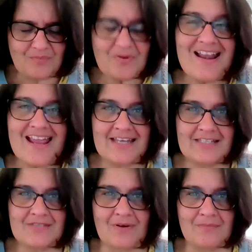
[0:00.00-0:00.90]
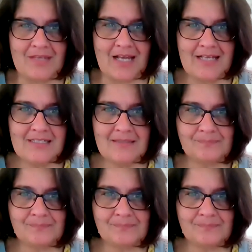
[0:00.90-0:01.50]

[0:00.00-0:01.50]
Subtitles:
place from that.